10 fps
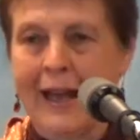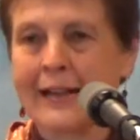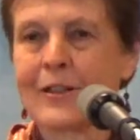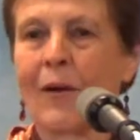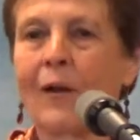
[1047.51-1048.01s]

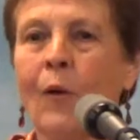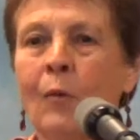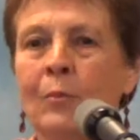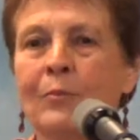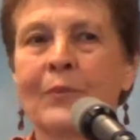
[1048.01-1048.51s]
So I
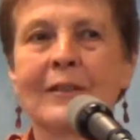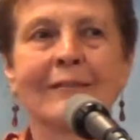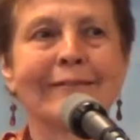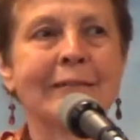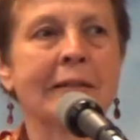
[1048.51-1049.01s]
hope
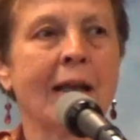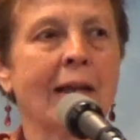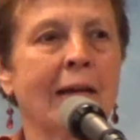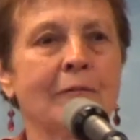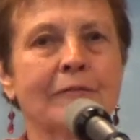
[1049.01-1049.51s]
that
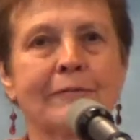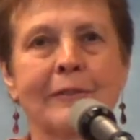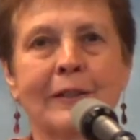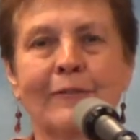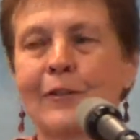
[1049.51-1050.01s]
today I've
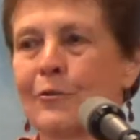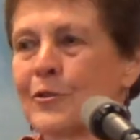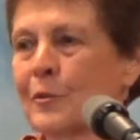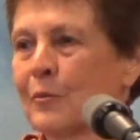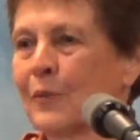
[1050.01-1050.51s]
given you
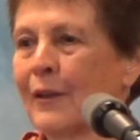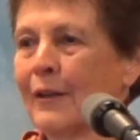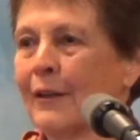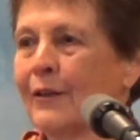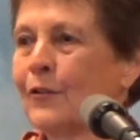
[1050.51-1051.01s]
some
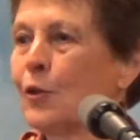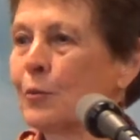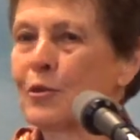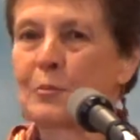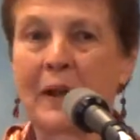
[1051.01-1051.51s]
new
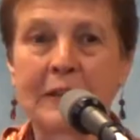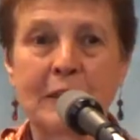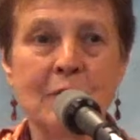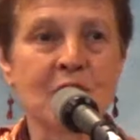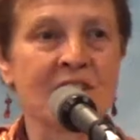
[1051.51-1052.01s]

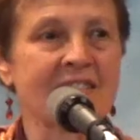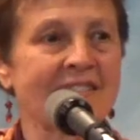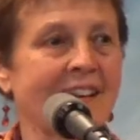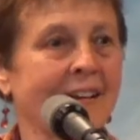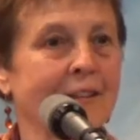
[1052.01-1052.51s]
perspectives,
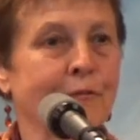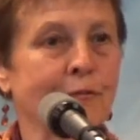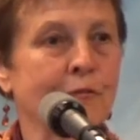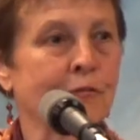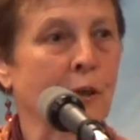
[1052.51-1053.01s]
a
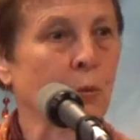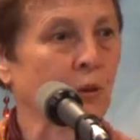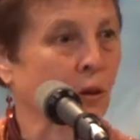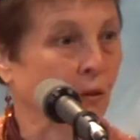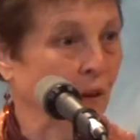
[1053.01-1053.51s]
different
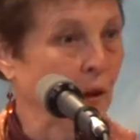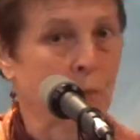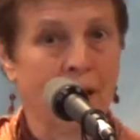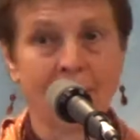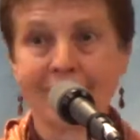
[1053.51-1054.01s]
framework to think
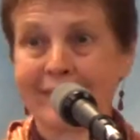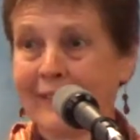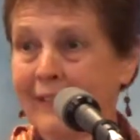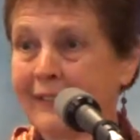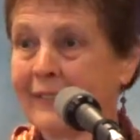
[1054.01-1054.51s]
about,
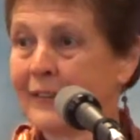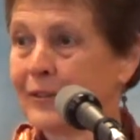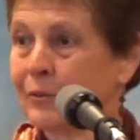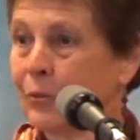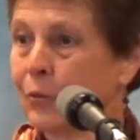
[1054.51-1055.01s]
and
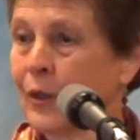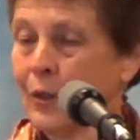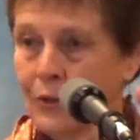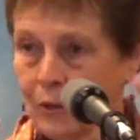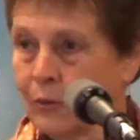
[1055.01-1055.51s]

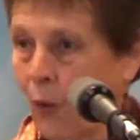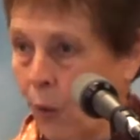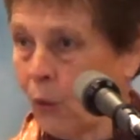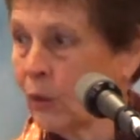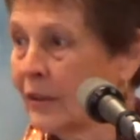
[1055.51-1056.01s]
to
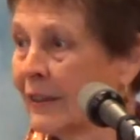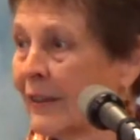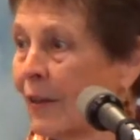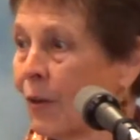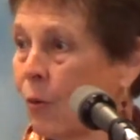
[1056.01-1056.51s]
hold
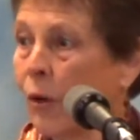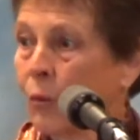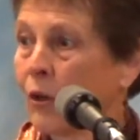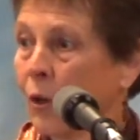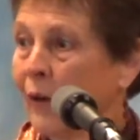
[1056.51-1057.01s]
what
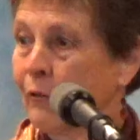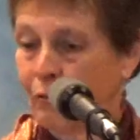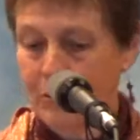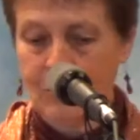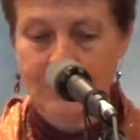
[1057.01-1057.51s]
we're going
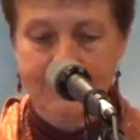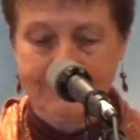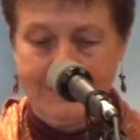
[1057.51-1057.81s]
through.